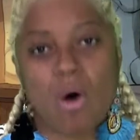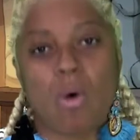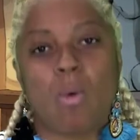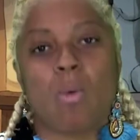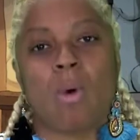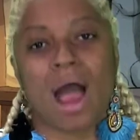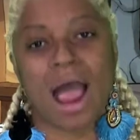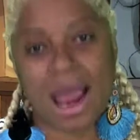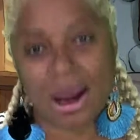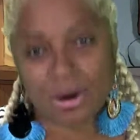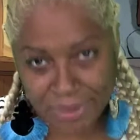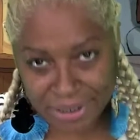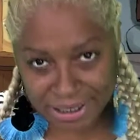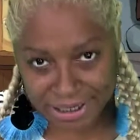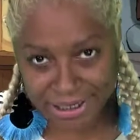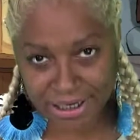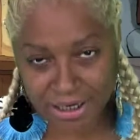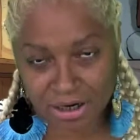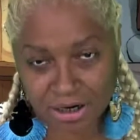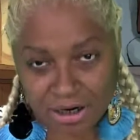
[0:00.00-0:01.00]
Why are we
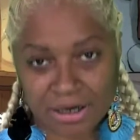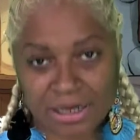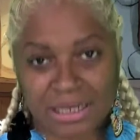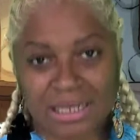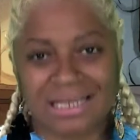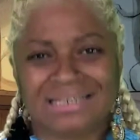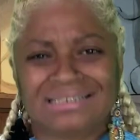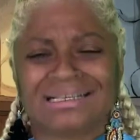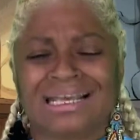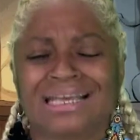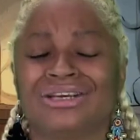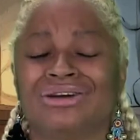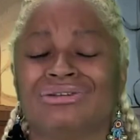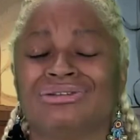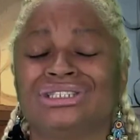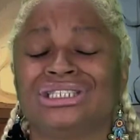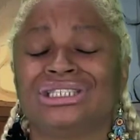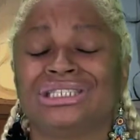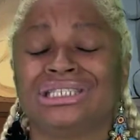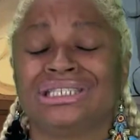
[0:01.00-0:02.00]
here? He's like, yo,
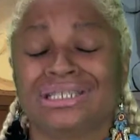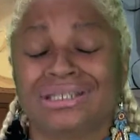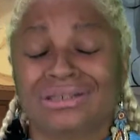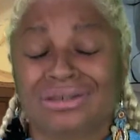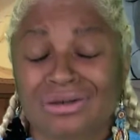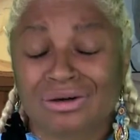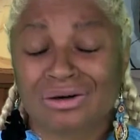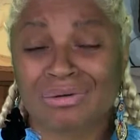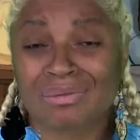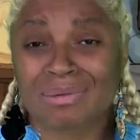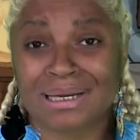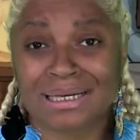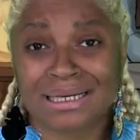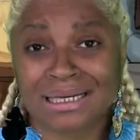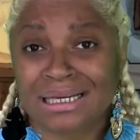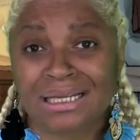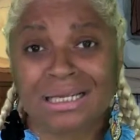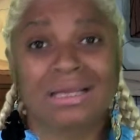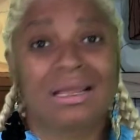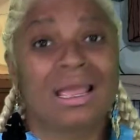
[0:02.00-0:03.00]
chill,
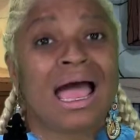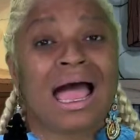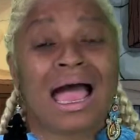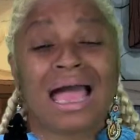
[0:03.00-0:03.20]
honey.